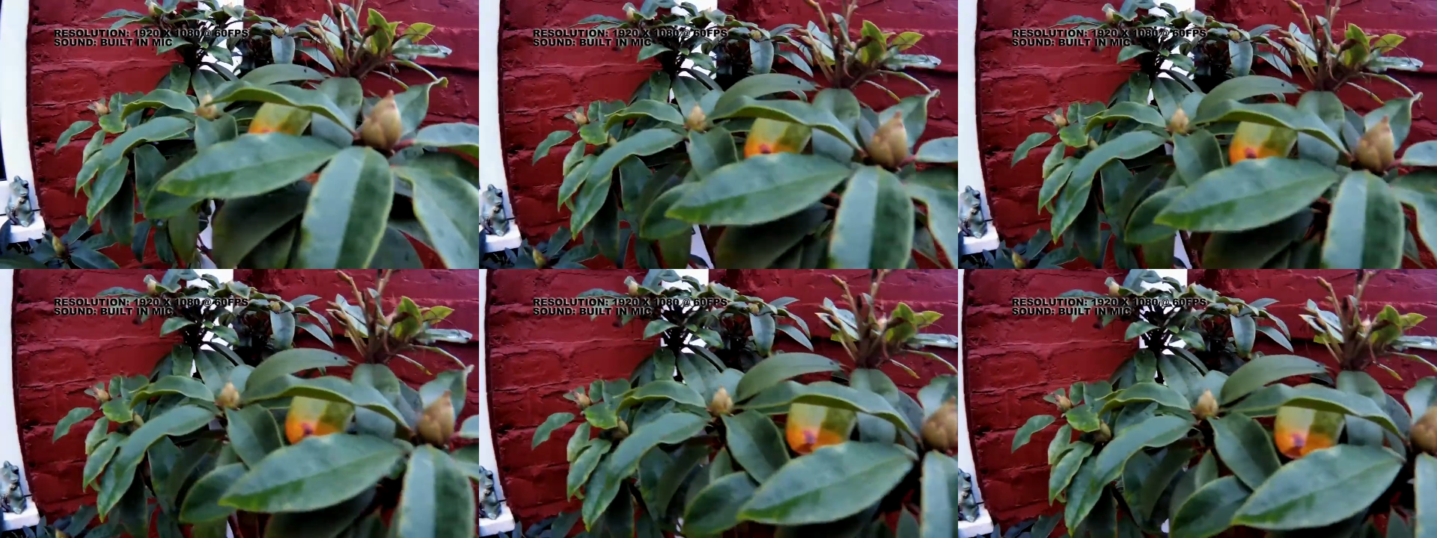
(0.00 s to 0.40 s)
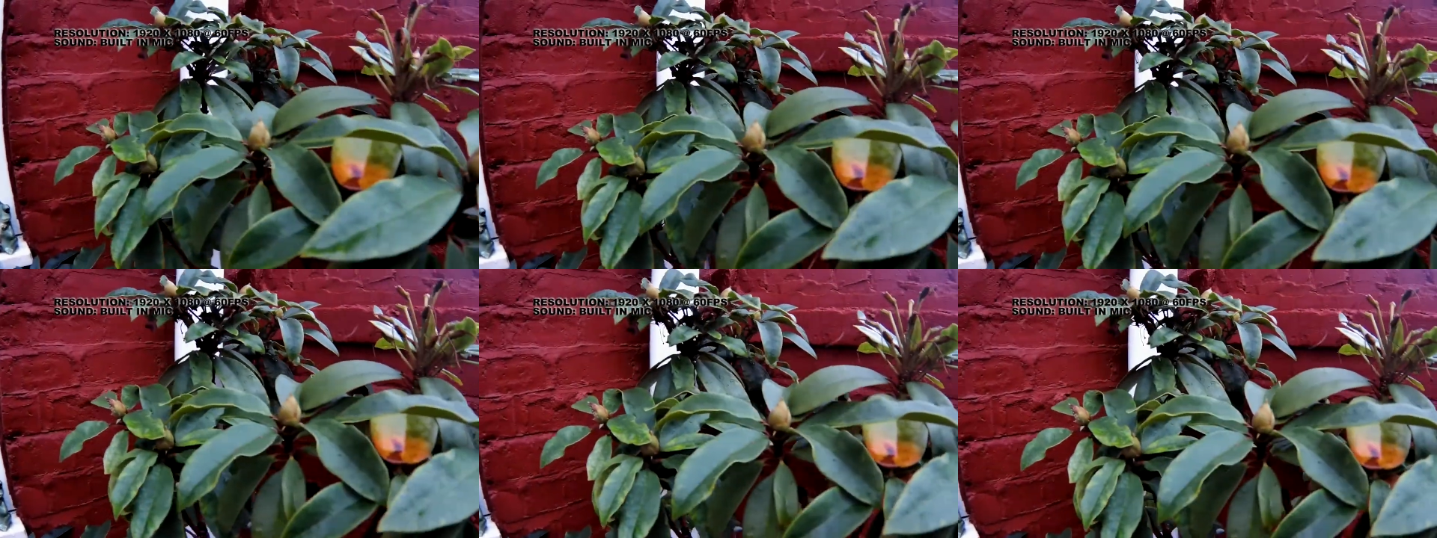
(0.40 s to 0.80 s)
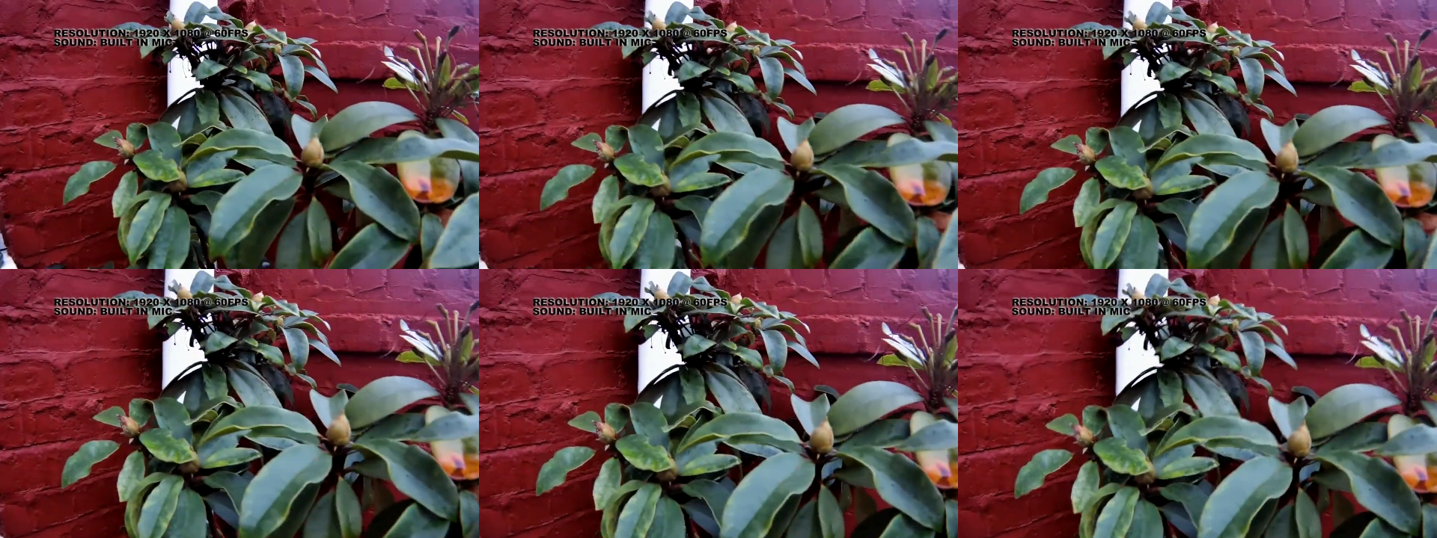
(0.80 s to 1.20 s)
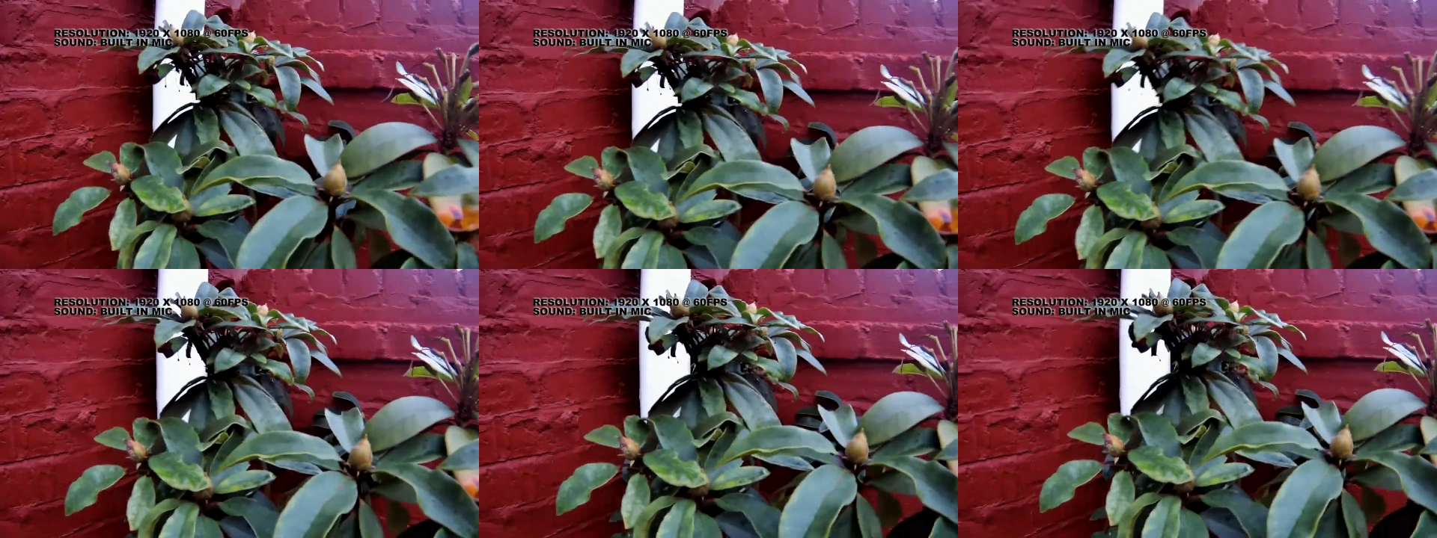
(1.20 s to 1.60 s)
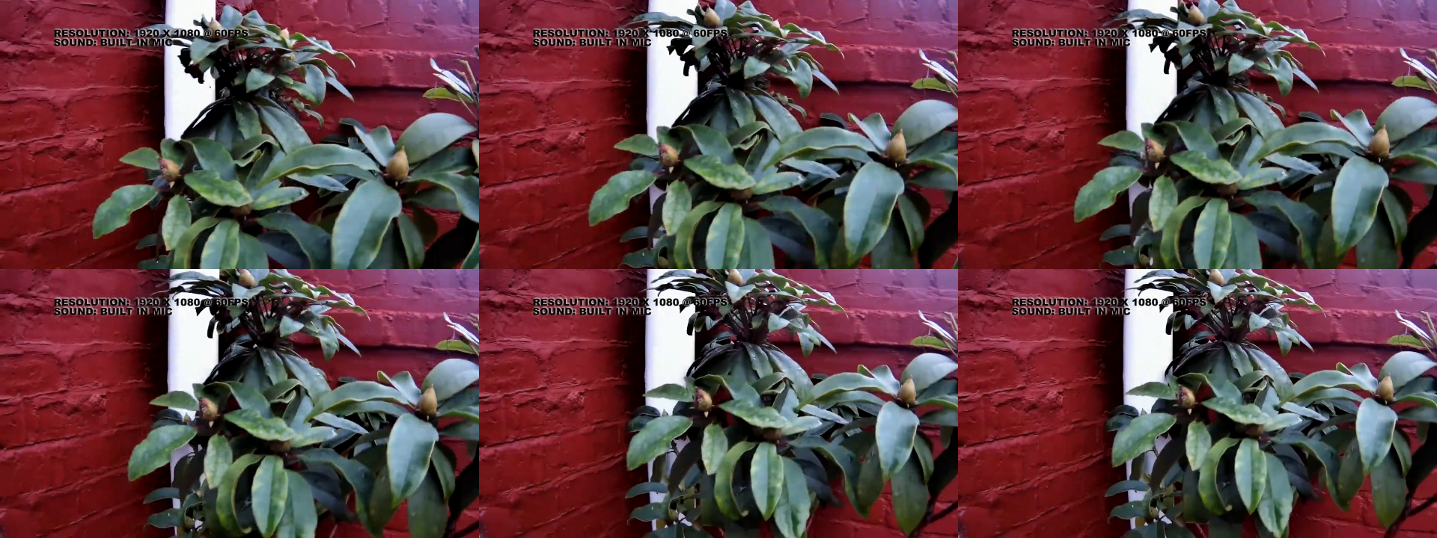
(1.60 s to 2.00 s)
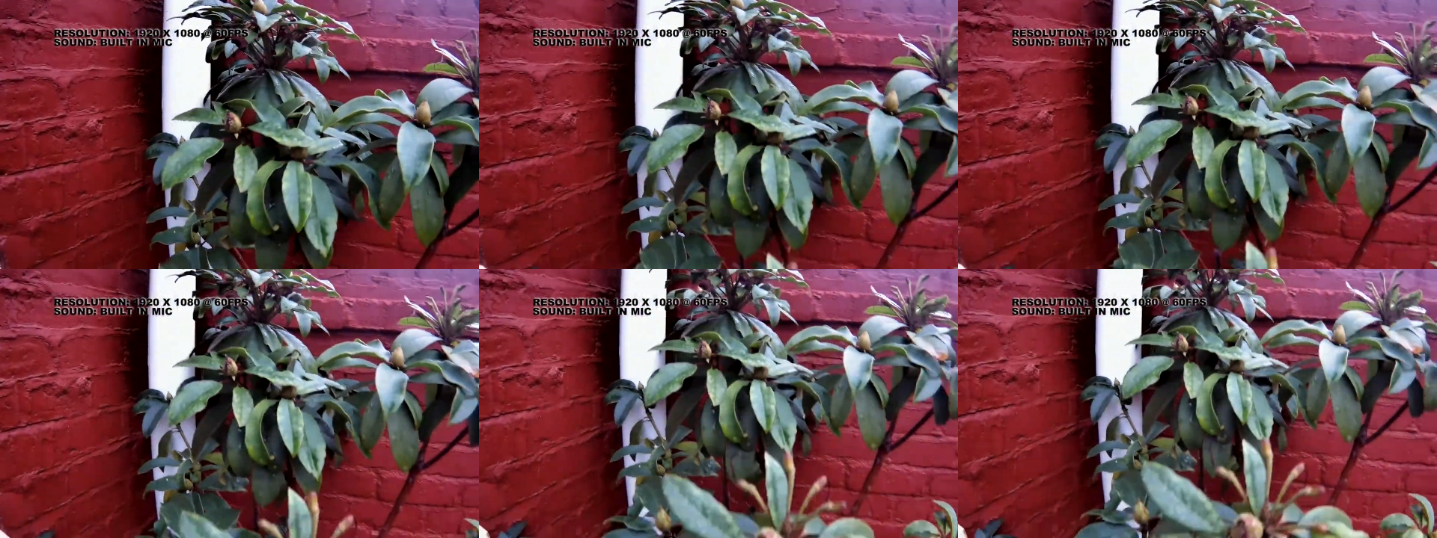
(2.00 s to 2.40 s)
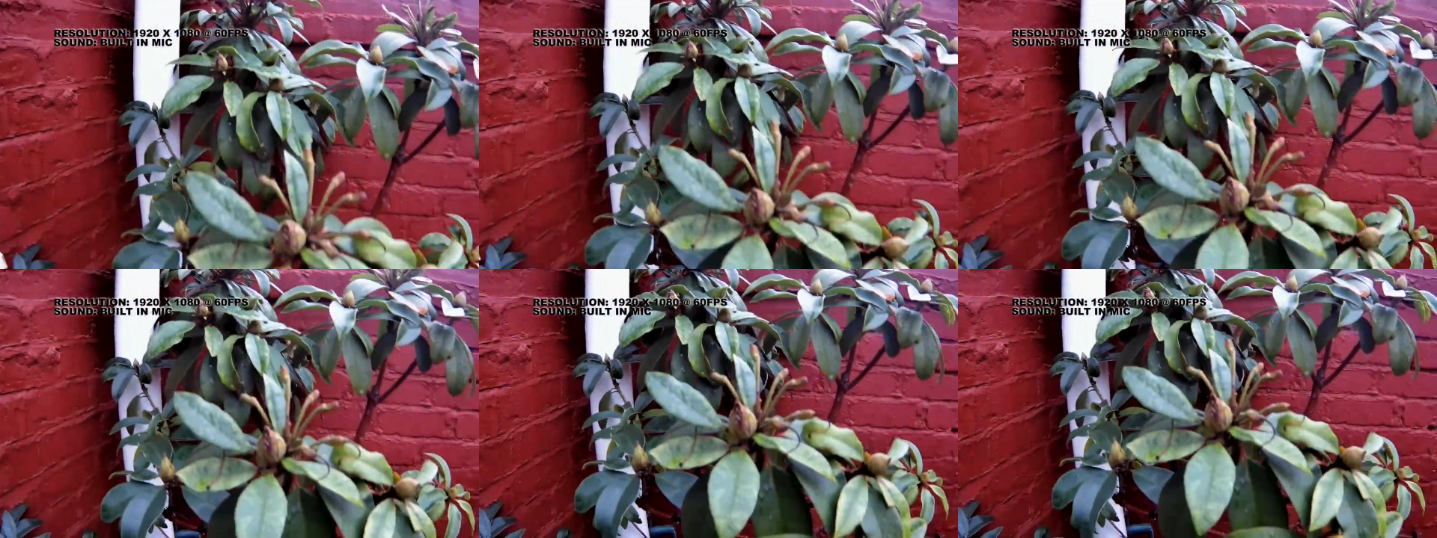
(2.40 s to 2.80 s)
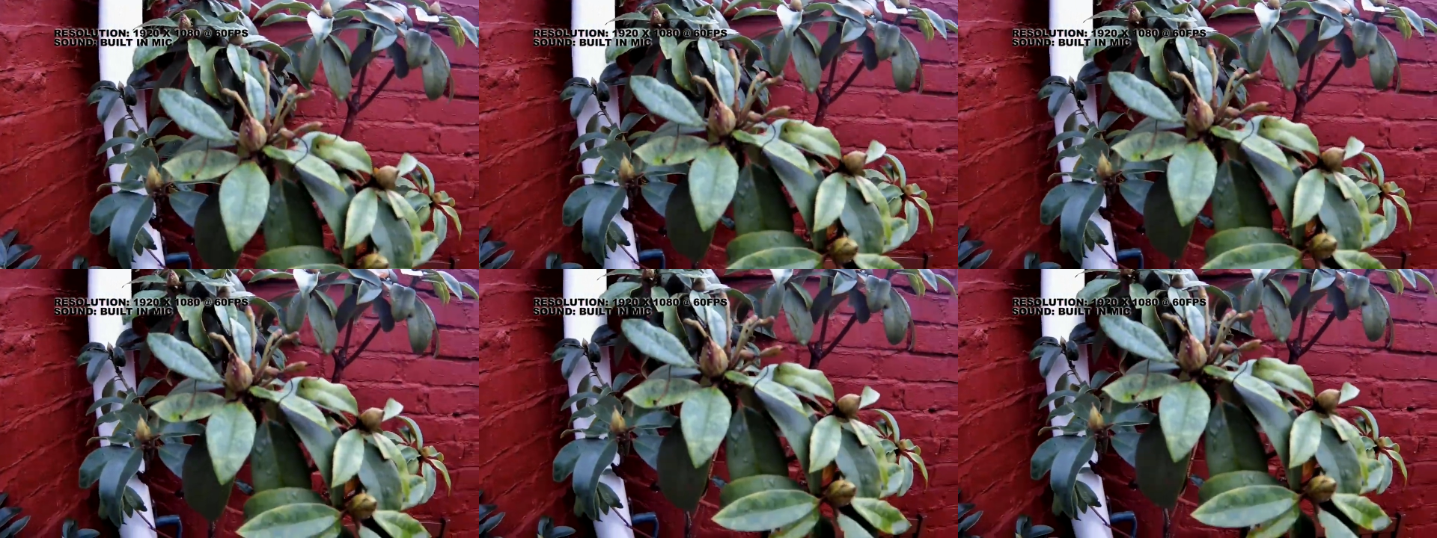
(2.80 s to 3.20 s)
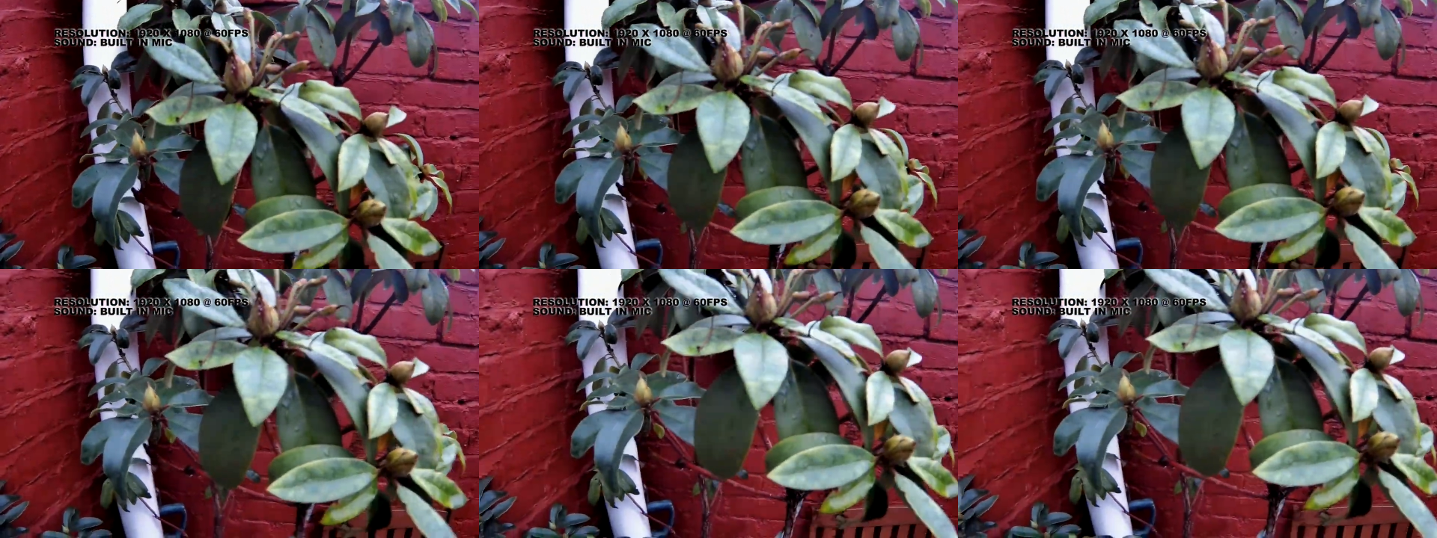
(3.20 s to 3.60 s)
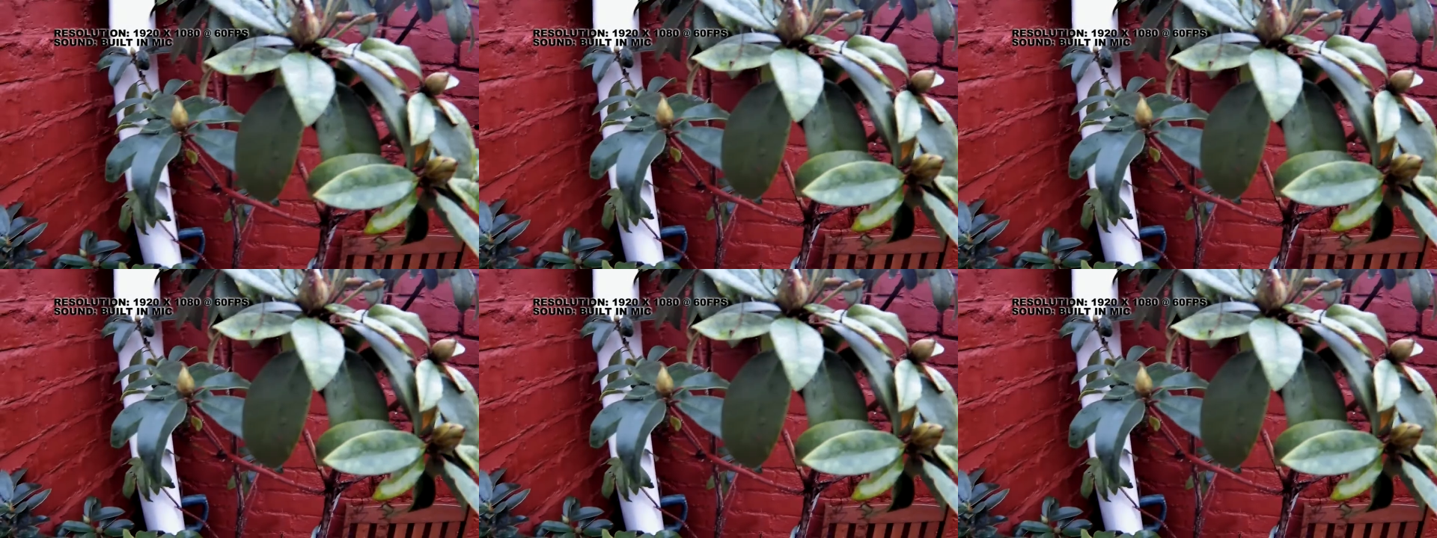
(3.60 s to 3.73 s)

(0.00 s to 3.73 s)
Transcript: Nobody's mouth can be seen.